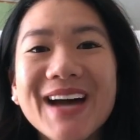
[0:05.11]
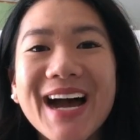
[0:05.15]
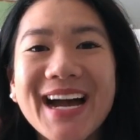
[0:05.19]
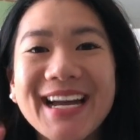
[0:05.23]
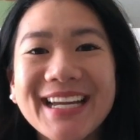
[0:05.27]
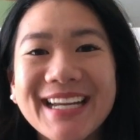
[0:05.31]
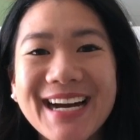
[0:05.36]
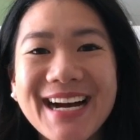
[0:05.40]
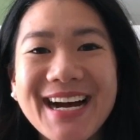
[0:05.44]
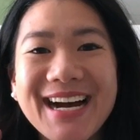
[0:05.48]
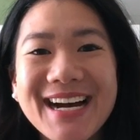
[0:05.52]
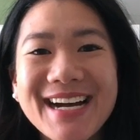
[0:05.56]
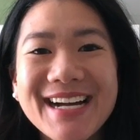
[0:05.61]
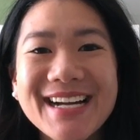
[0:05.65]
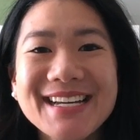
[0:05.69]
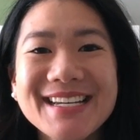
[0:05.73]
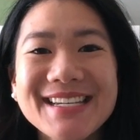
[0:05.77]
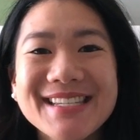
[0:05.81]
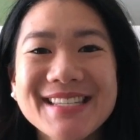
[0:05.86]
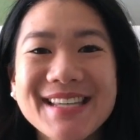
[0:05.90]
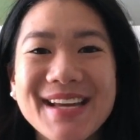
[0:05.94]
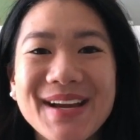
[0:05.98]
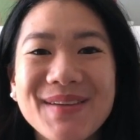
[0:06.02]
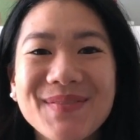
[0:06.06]
Hi
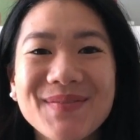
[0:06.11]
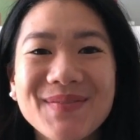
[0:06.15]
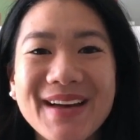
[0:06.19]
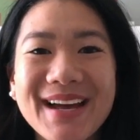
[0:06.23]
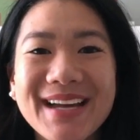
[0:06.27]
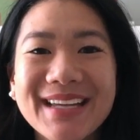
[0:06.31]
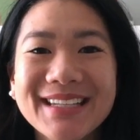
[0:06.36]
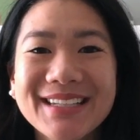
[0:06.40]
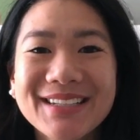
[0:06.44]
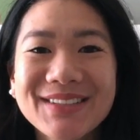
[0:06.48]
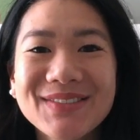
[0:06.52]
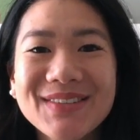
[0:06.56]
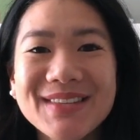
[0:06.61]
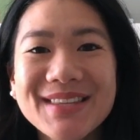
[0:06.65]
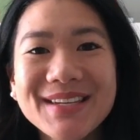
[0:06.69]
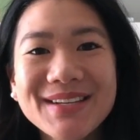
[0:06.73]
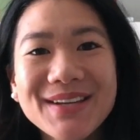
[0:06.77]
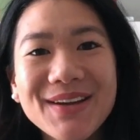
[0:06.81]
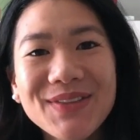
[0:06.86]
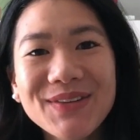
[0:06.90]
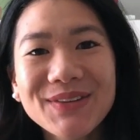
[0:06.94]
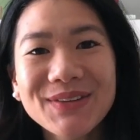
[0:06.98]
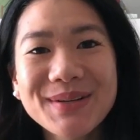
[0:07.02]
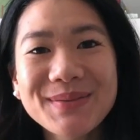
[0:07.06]
guys, I'm back here with
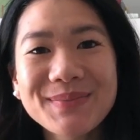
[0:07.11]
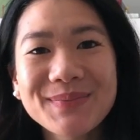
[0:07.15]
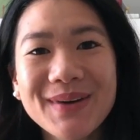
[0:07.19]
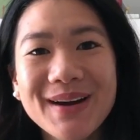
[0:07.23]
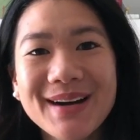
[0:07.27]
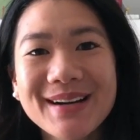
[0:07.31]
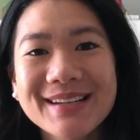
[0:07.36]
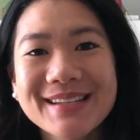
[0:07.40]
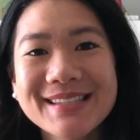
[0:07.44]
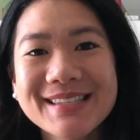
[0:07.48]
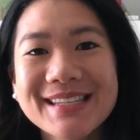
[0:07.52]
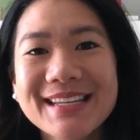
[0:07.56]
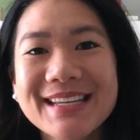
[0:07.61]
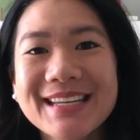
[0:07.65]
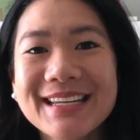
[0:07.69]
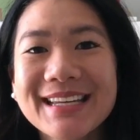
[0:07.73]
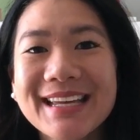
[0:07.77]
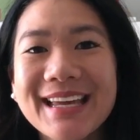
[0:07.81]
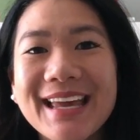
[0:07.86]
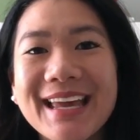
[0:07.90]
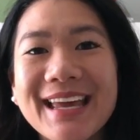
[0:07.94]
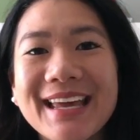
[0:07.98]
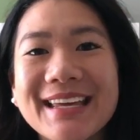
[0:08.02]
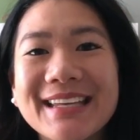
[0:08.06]
another
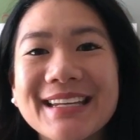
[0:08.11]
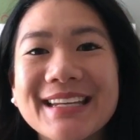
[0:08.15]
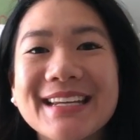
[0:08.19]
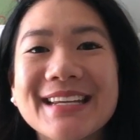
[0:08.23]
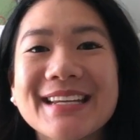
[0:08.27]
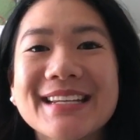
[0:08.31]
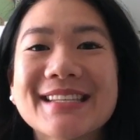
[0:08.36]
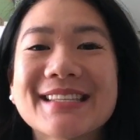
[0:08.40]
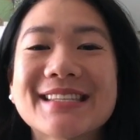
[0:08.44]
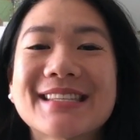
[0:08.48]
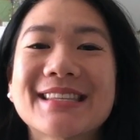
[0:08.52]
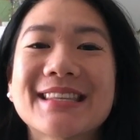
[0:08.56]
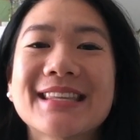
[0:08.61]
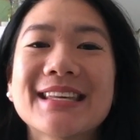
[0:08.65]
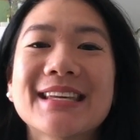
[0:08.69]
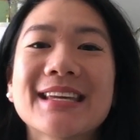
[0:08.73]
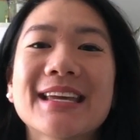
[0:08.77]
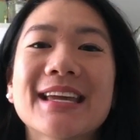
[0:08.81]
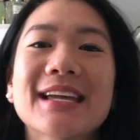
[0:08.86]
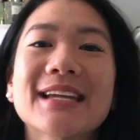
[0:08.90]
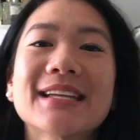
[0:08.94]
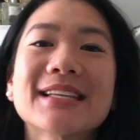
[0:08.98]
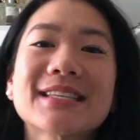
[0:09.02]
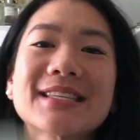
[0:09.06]
unboxing and it's
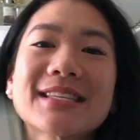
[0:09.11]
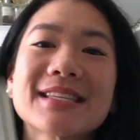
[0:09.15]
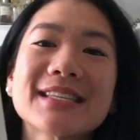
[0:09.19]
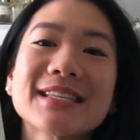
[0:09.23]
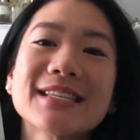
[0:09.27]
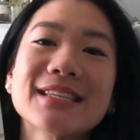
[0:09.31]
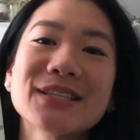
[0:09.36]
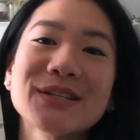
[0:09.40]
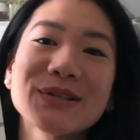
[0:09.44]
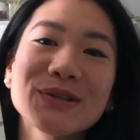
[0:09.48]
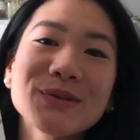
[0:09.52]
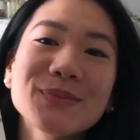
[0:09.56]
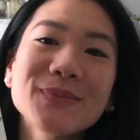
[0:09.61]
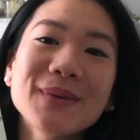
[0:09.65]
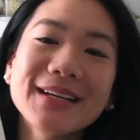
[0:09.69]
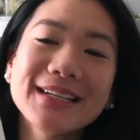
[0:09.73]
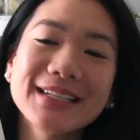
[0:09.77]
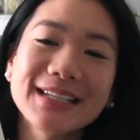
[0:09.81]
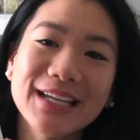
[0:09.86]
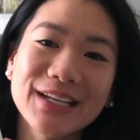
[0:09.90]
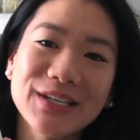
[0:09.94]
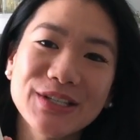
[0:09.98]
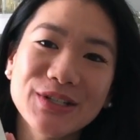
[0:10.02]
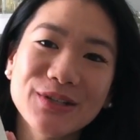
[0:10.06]
the Nude by
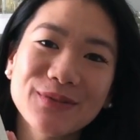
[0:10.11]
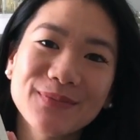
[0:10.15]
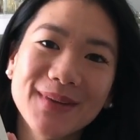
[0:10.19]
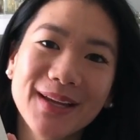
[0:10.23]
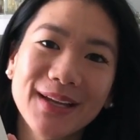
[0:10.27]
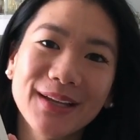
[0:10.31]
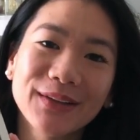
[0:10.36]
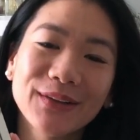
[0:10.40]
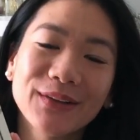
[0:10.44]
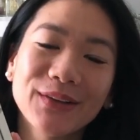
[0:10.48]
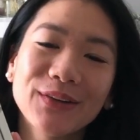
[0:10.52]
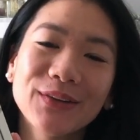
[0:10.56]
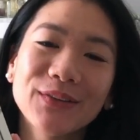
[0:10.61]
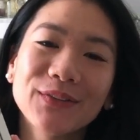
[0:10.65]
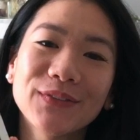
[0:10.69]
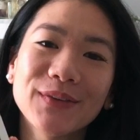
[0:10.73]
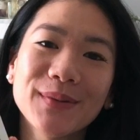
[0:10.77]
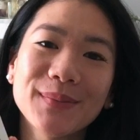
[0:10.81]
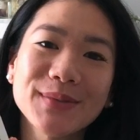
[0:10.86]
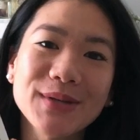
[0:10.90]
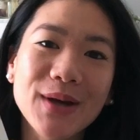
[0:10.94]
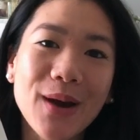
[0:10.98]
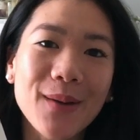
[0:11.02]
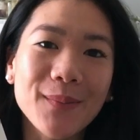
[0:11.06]
Nature mailer
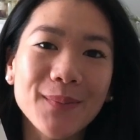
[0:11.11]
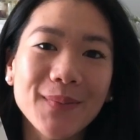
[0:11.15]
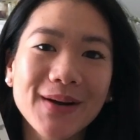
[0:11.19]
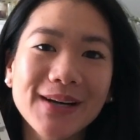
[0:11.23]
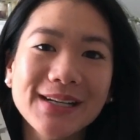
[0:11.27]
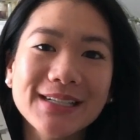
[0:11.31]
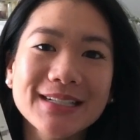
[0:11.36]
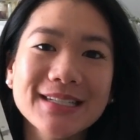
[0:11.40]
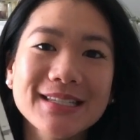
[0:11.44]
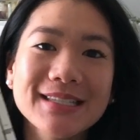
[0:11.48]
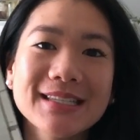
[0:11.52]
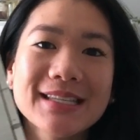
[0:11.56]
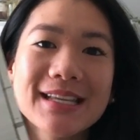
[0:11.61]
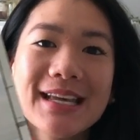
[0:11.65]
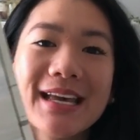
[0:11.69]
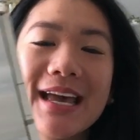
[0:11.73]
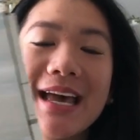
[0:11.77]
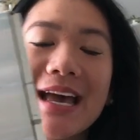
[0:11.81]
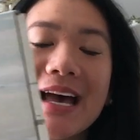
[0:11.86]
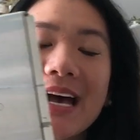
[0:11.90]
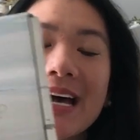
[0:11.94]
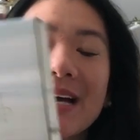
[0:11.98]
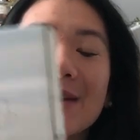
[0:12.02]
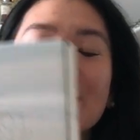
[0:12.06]
from Topbox.
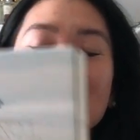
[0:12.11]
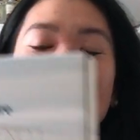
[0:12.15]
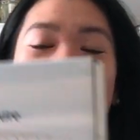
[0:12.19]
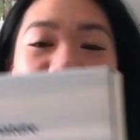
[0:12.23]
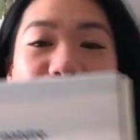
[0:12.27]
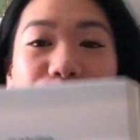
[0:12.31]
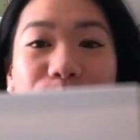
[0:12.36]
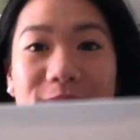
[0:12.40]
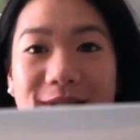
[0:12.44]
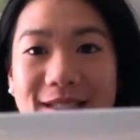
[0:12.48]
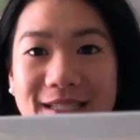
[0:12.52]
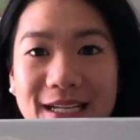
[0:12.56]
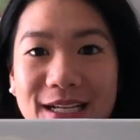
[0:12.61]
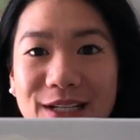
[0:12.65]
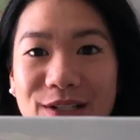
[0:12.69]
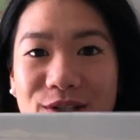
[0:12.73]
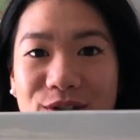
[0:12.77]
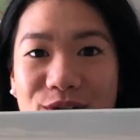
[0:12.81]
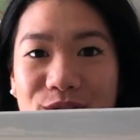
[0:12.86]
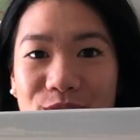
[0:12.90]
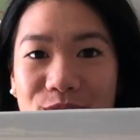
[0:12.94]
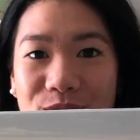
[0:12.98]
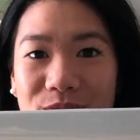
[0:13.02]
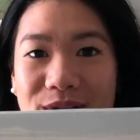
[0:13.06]
I'm super excited to
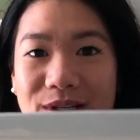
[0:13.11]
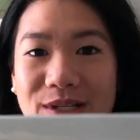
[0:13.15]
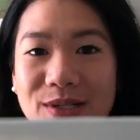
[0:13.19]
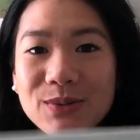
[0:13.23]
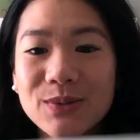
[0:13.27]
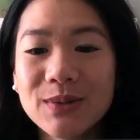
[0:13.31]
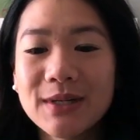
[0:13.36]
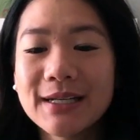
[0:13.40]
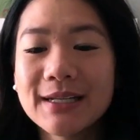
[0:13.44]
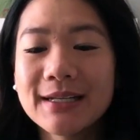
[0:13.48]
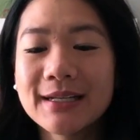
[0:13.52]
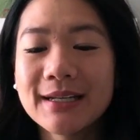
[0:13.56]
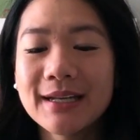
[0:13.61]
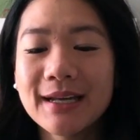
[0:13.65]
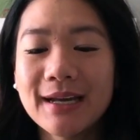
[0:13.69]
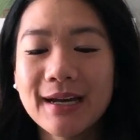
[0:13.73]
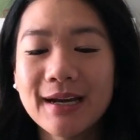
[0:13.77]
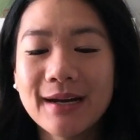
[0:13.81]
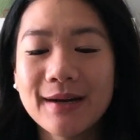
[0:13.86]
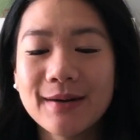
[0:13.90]
show you this one